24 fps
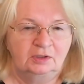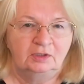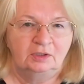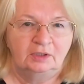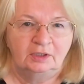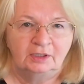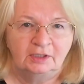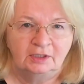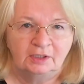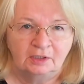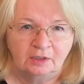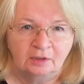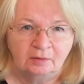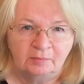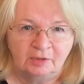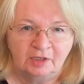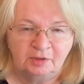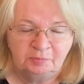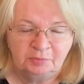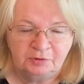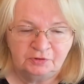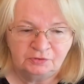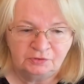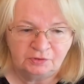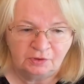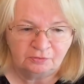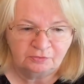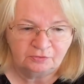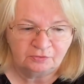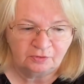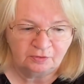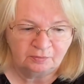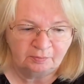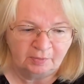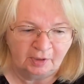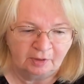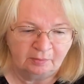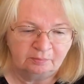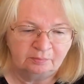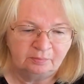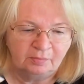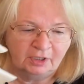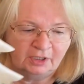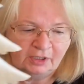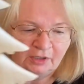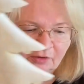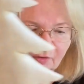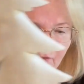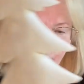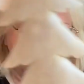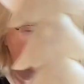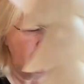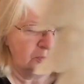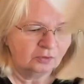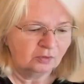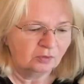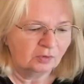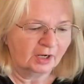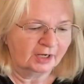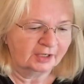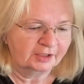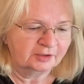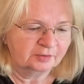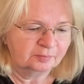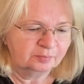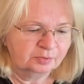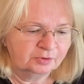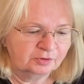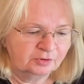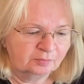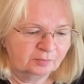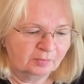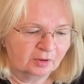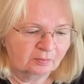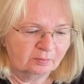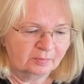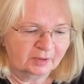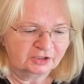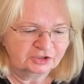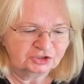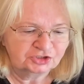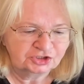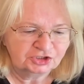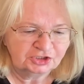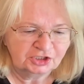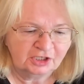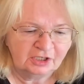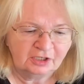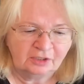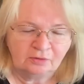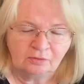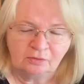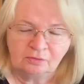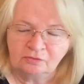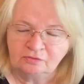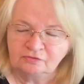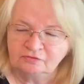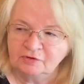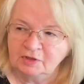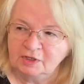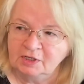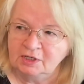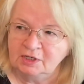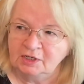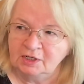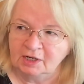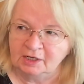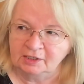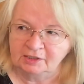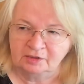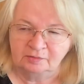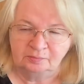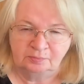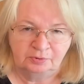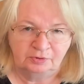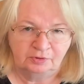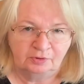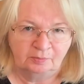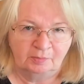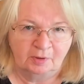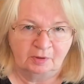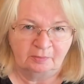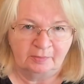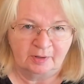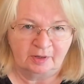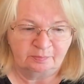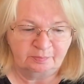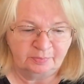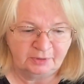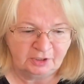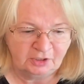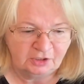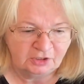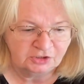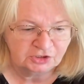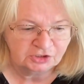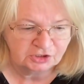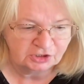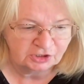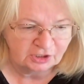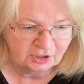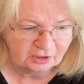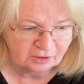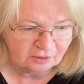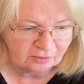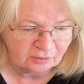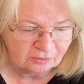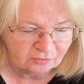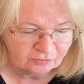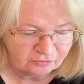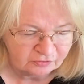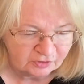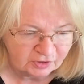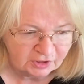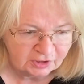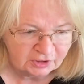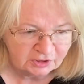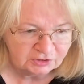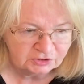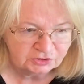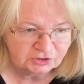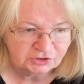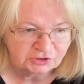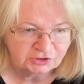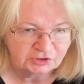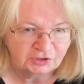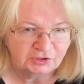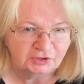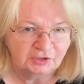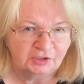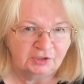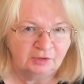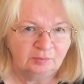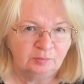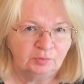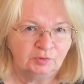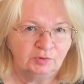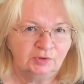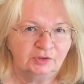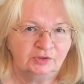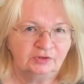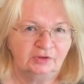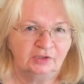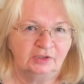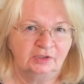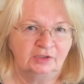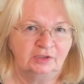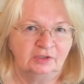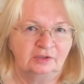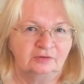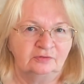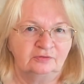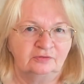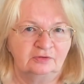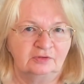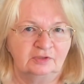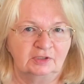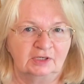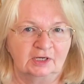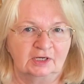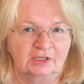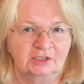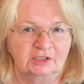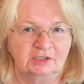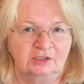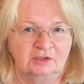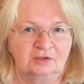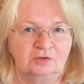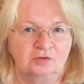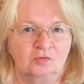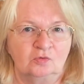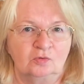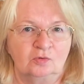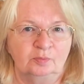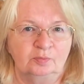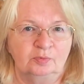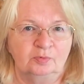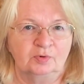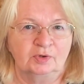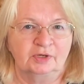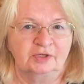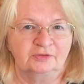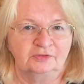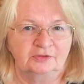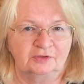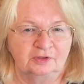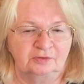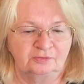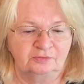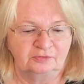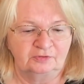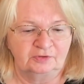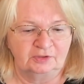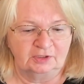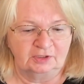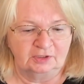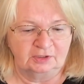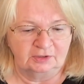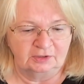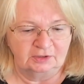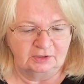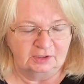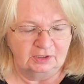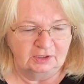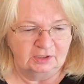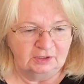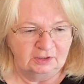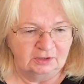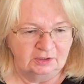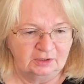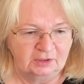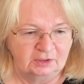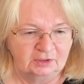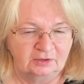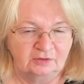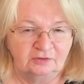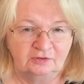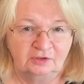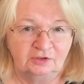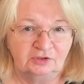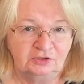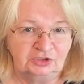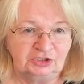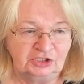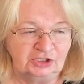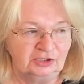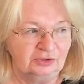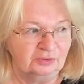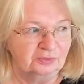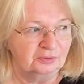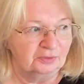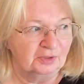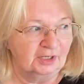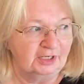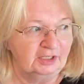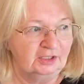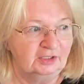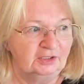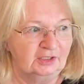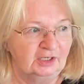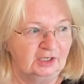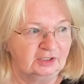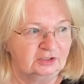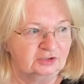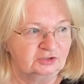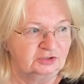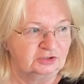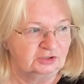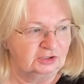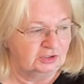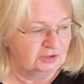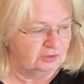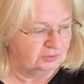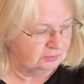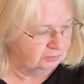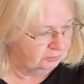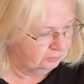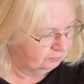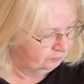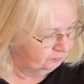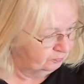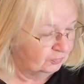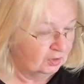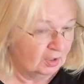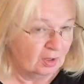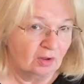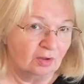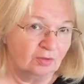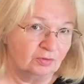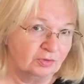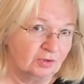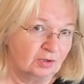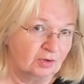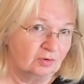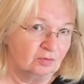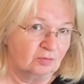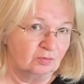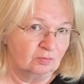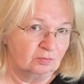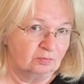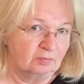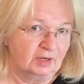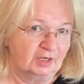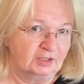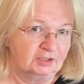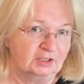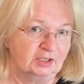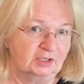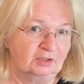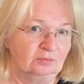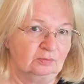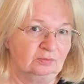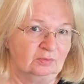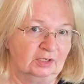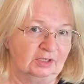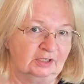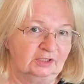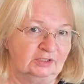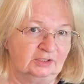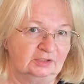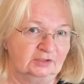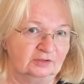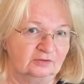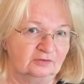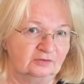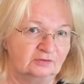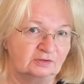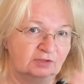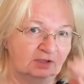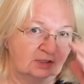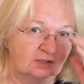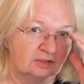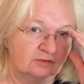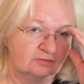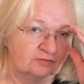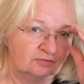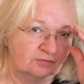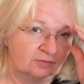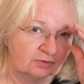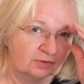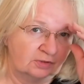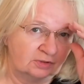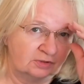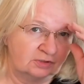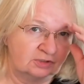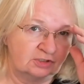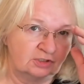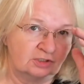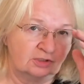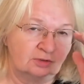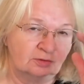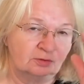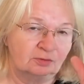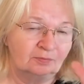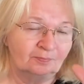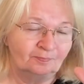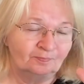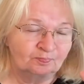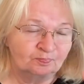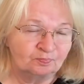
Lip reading: and I may put those on my mantle. I can put them on my shelf. I can put them on my peg shelf. Just a number of things that I can incorporate those in this year and next year. Although my decorating is done for this year.